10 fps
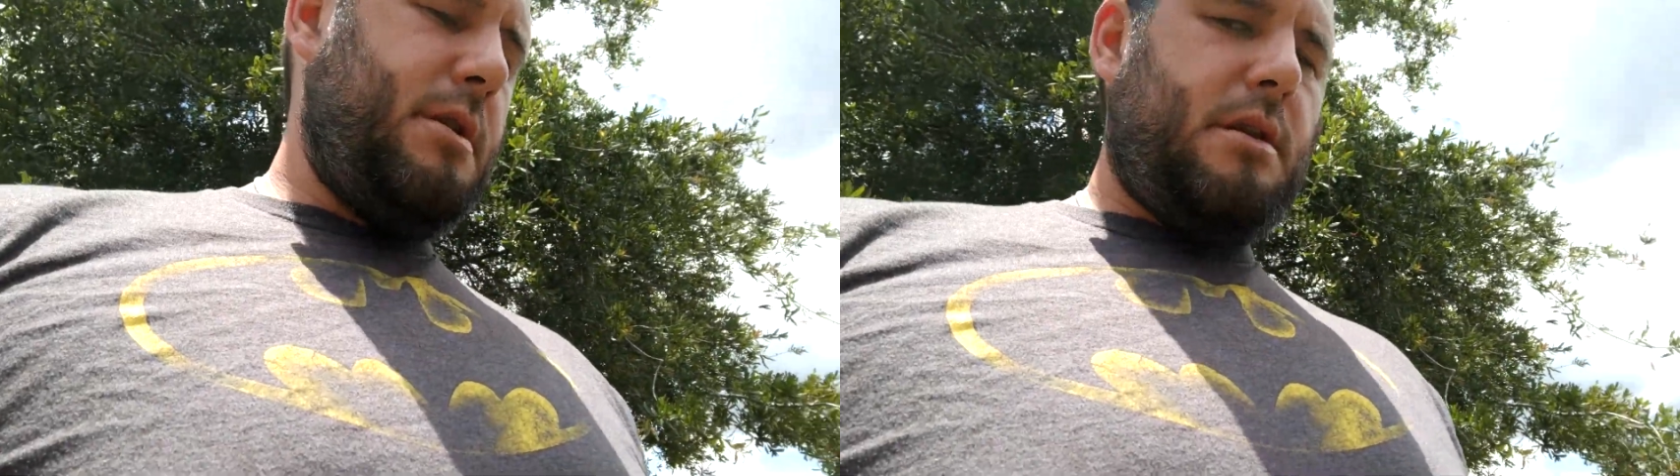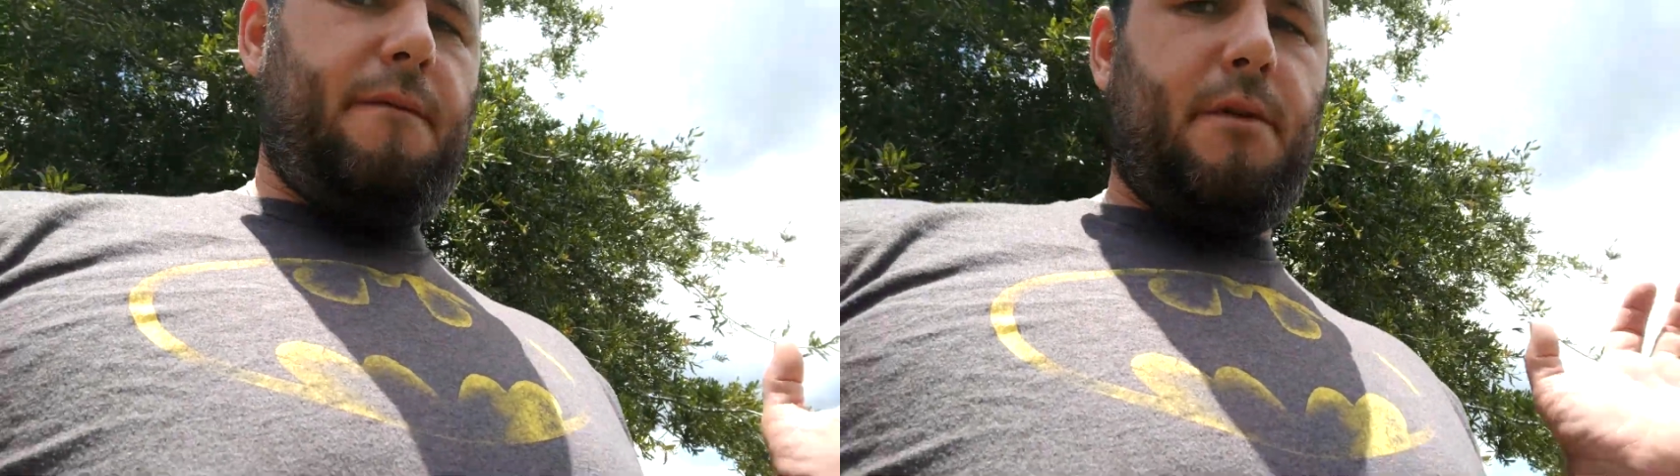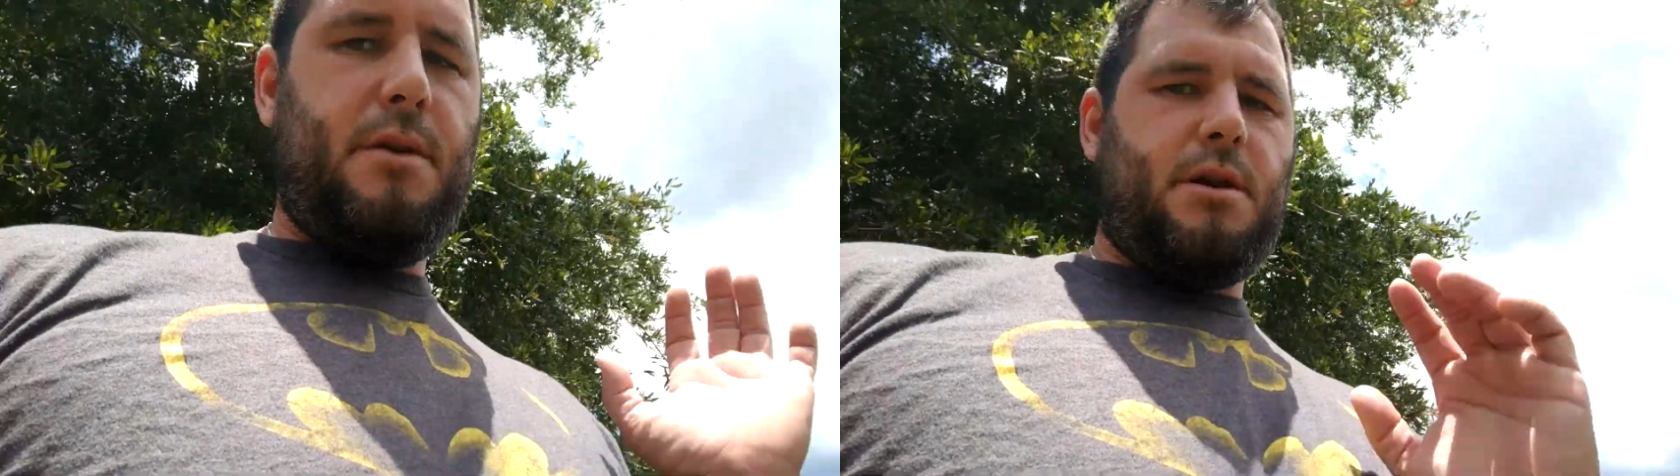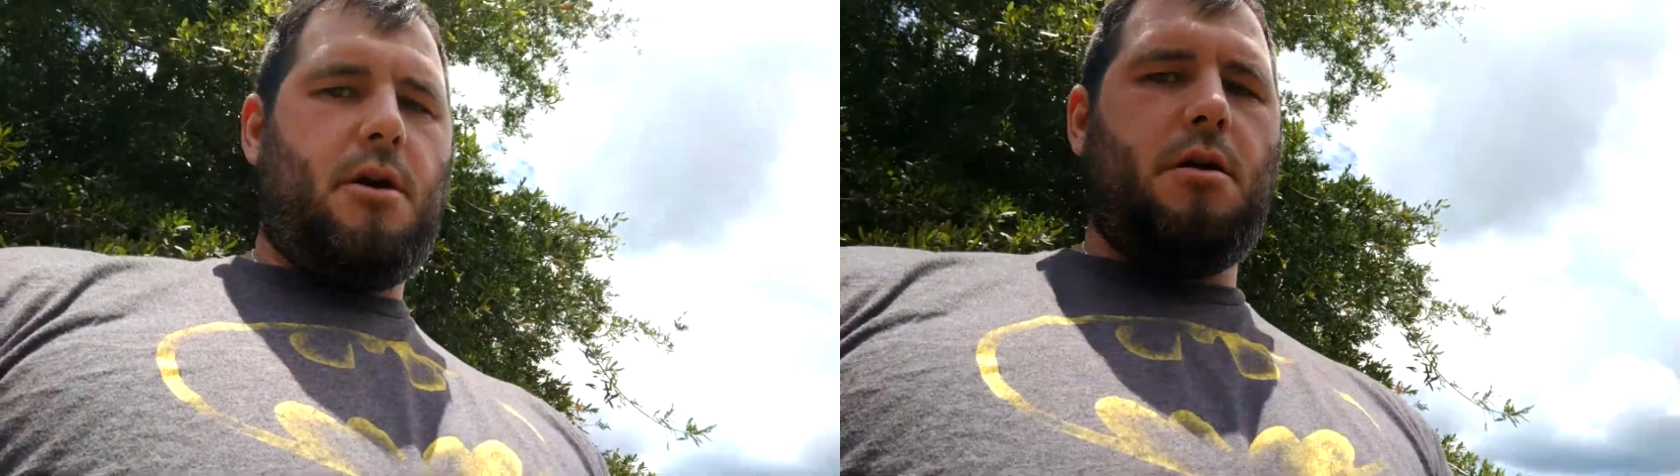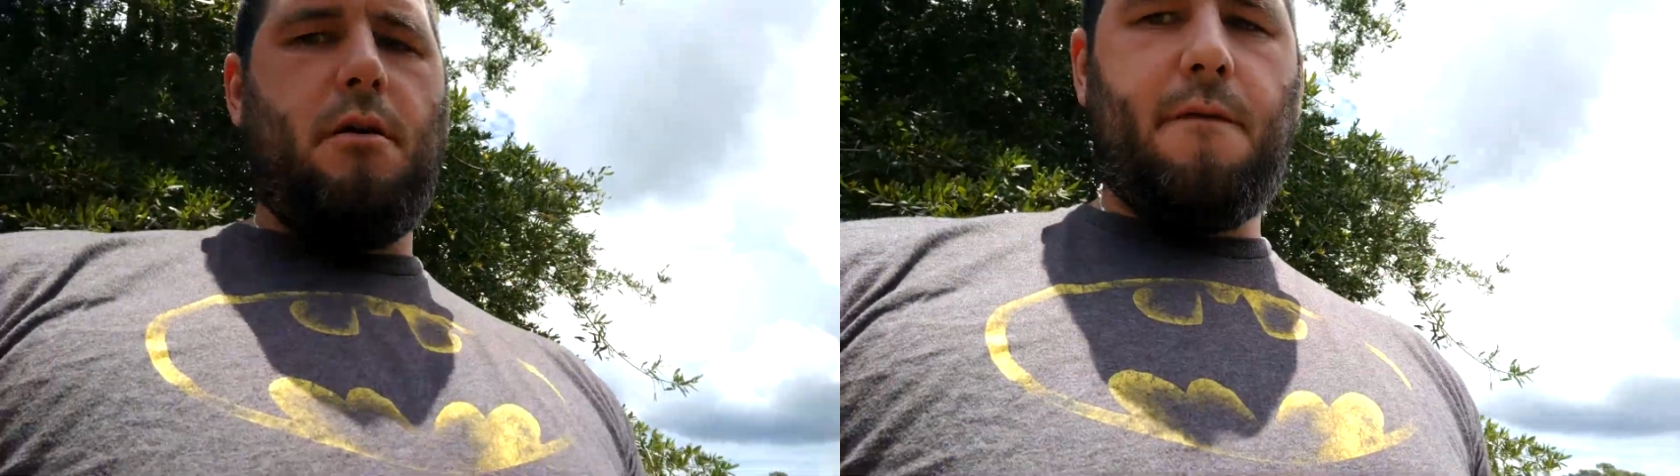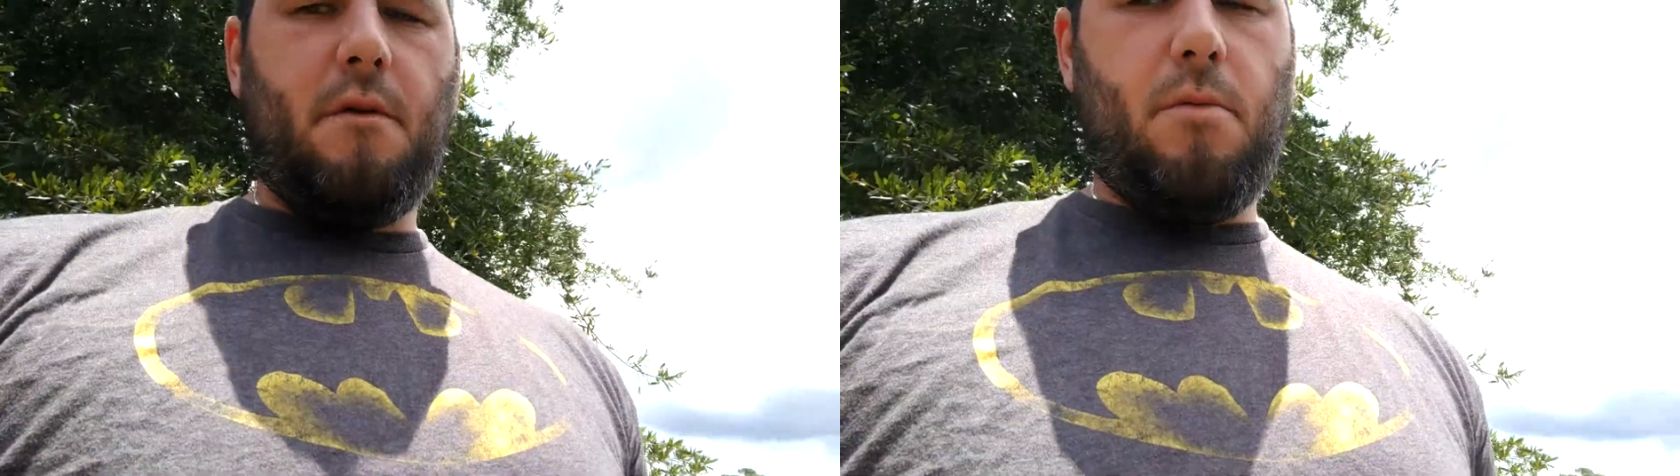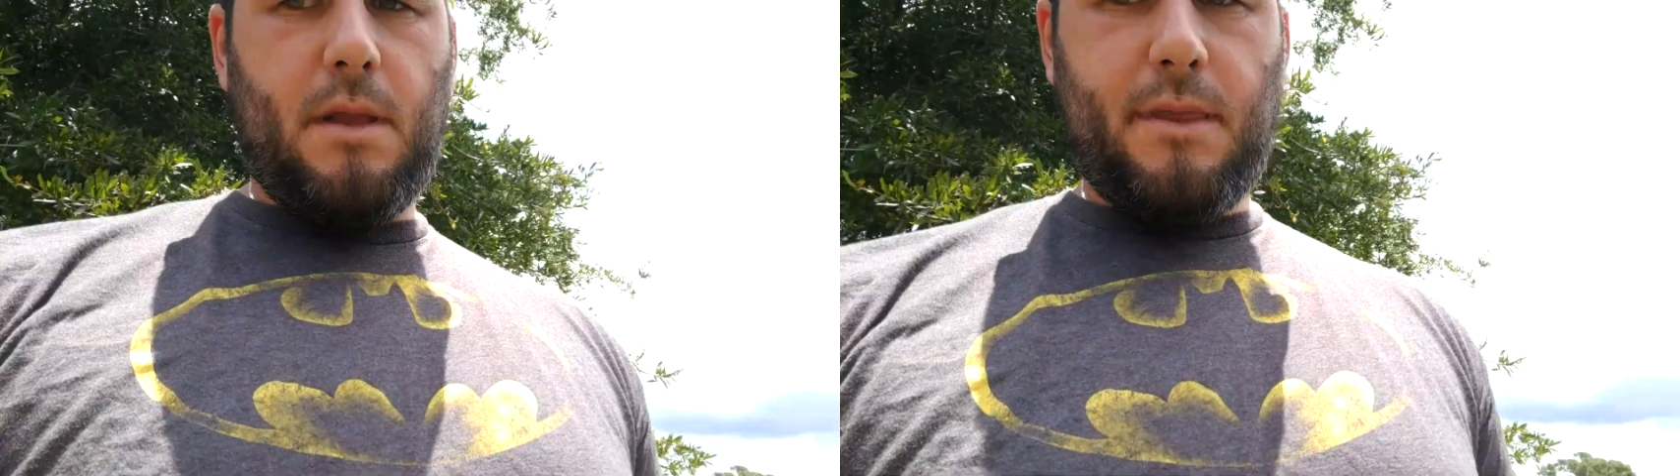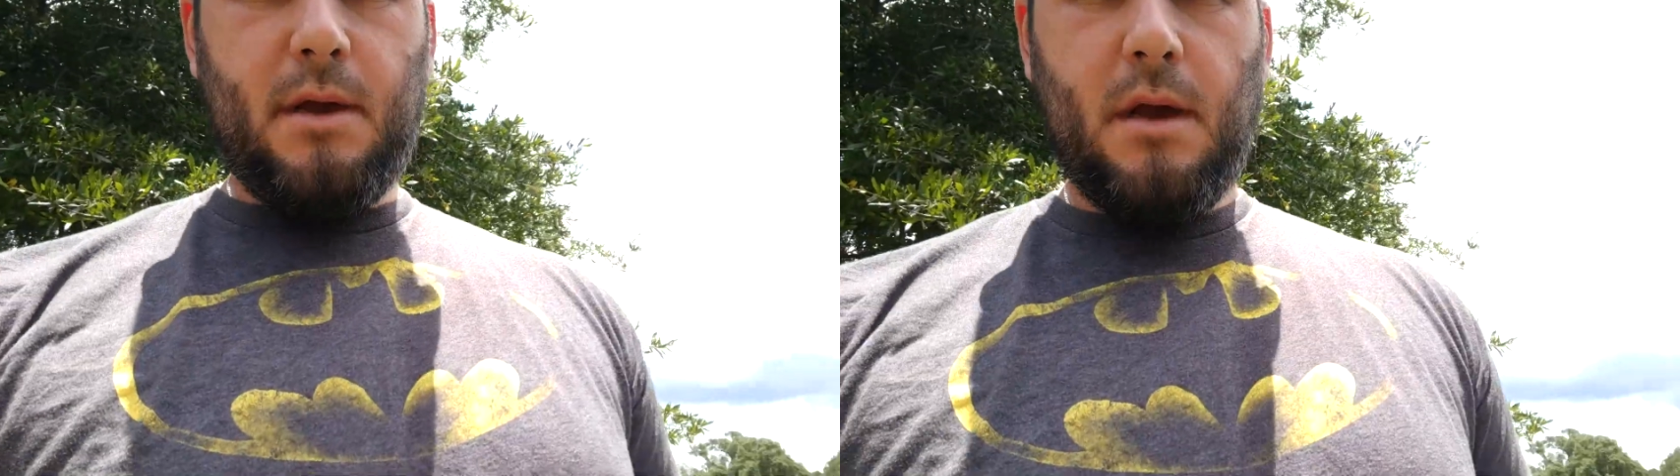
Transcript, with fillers: just if you start over with